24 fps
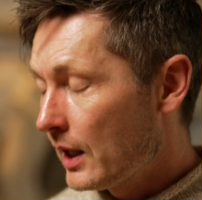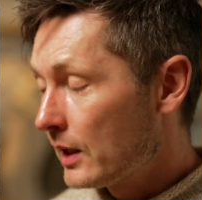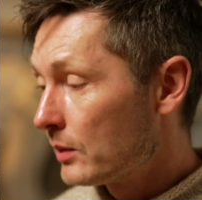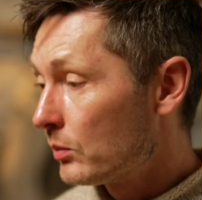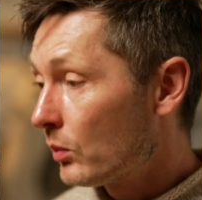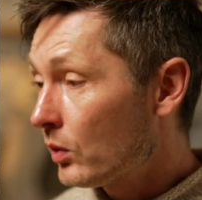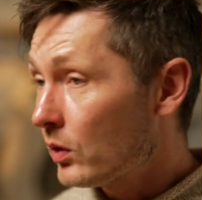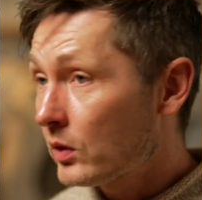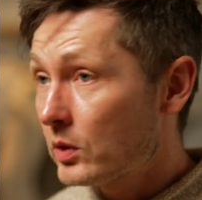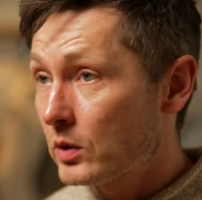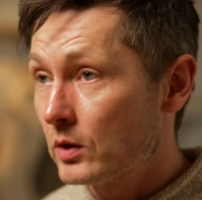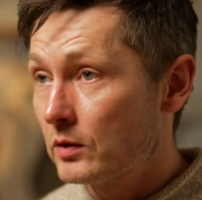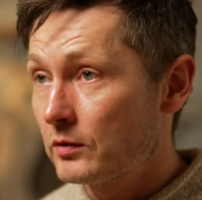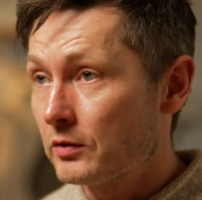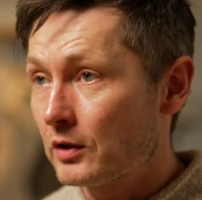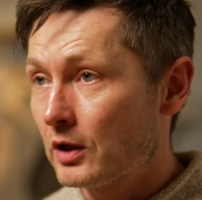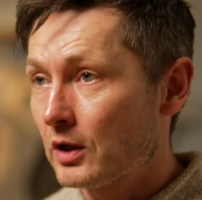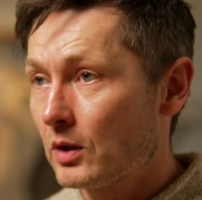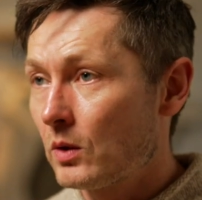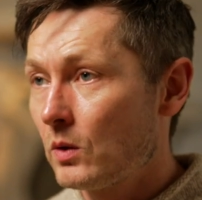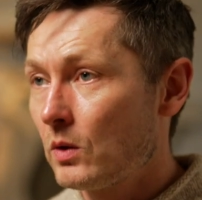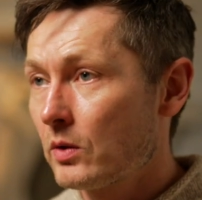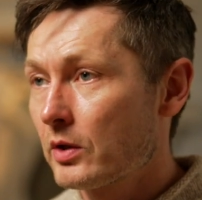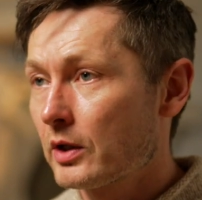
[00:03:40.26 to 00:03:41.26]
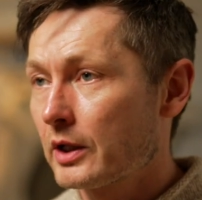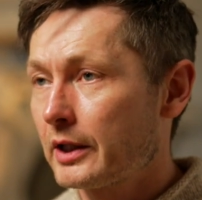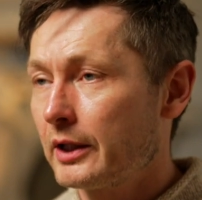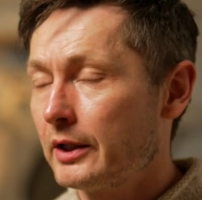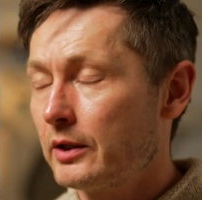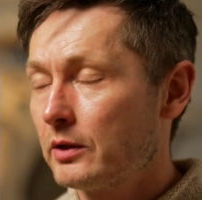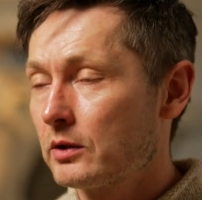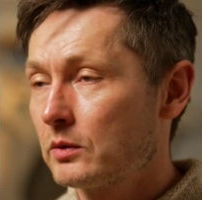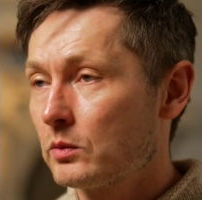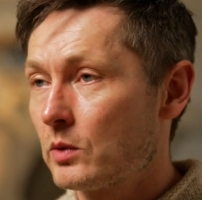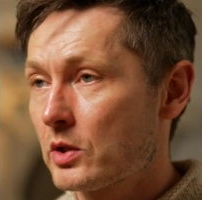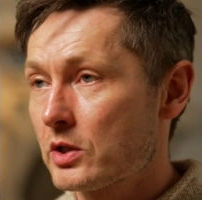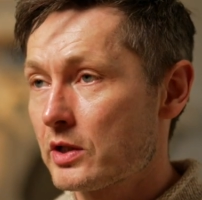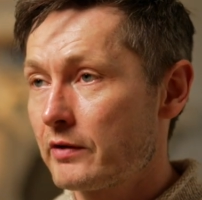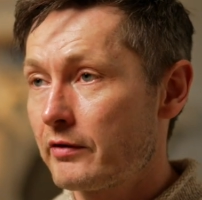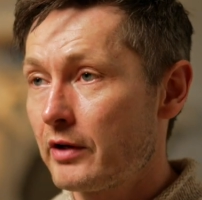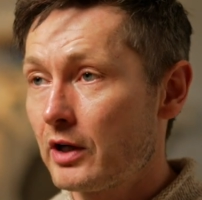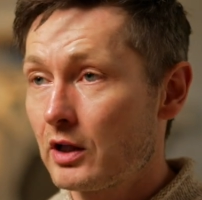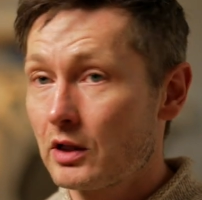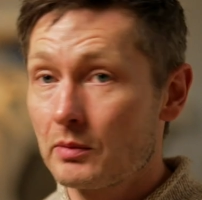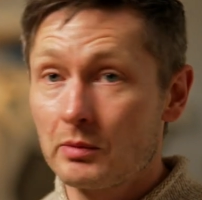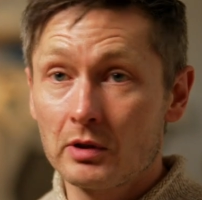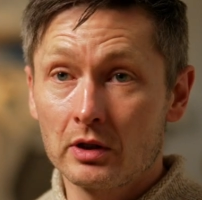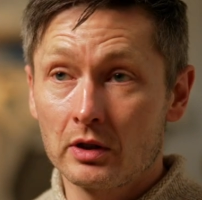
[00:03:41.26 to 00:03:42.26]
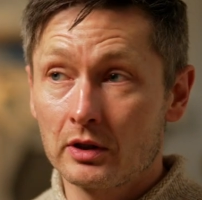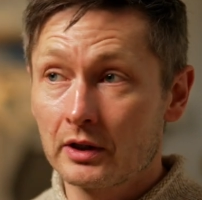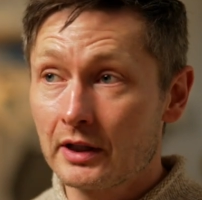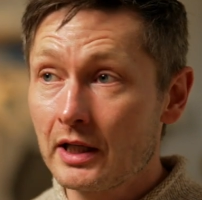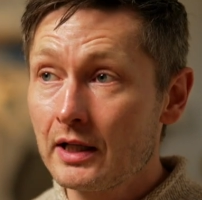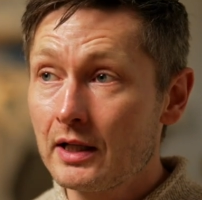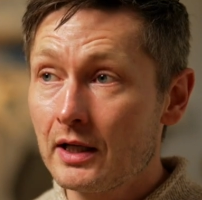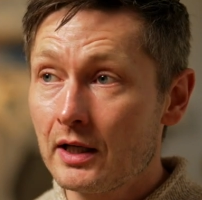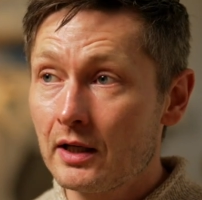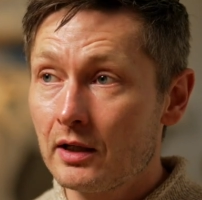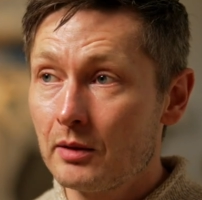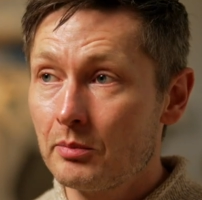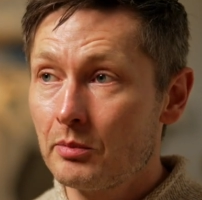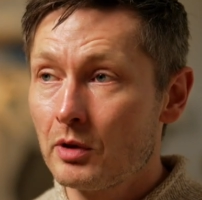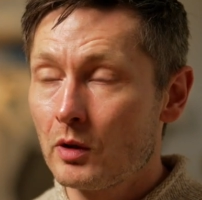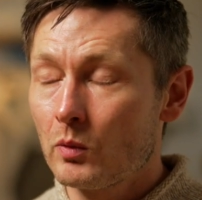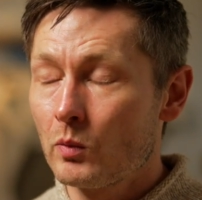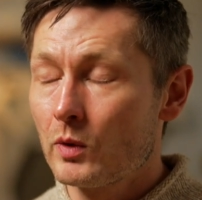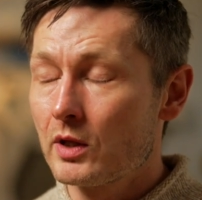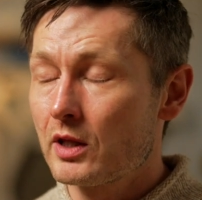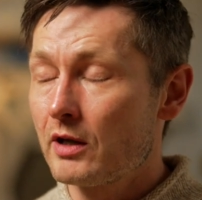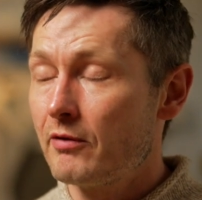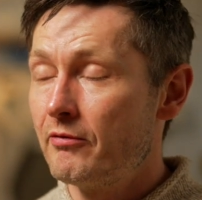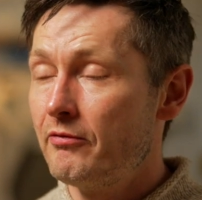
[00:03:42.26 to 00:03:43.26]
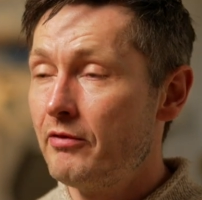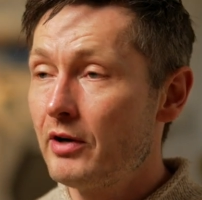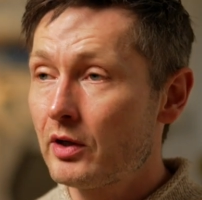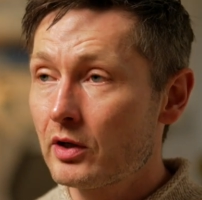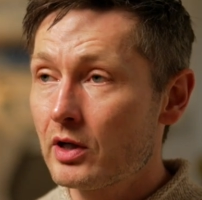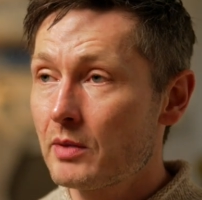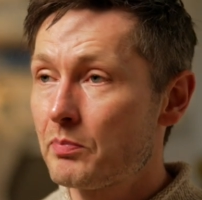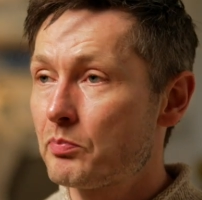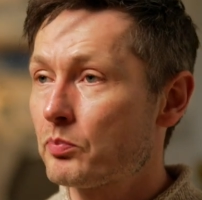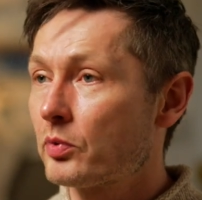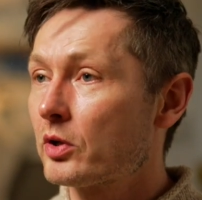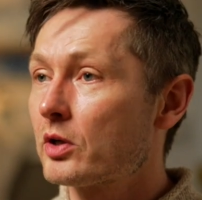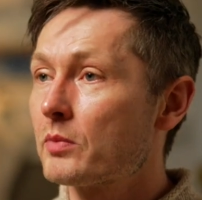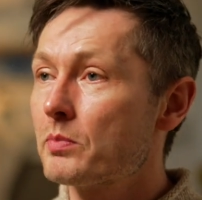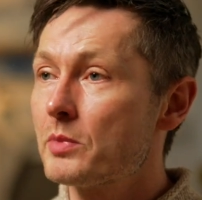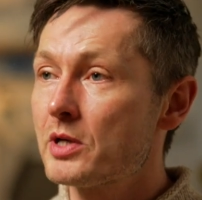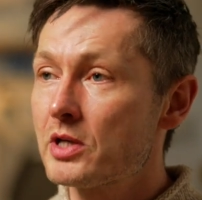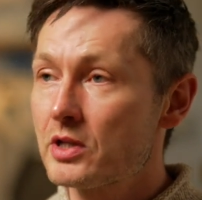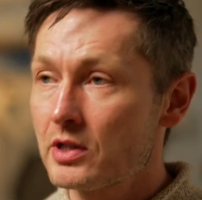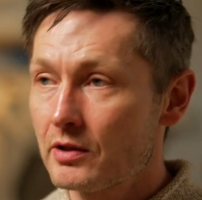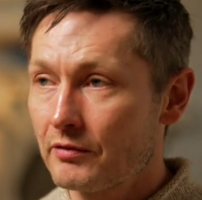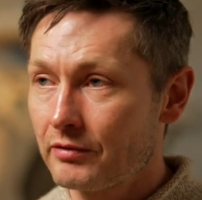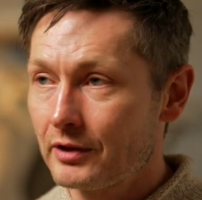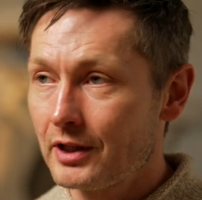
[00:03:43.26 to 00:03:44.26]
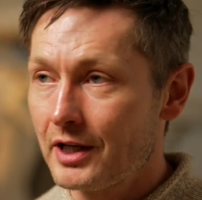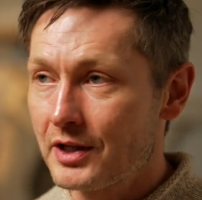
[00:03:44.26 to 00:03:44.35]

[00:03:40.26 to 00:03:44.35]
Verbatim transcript: And moreover, all the code was available on GitHub with a very permissive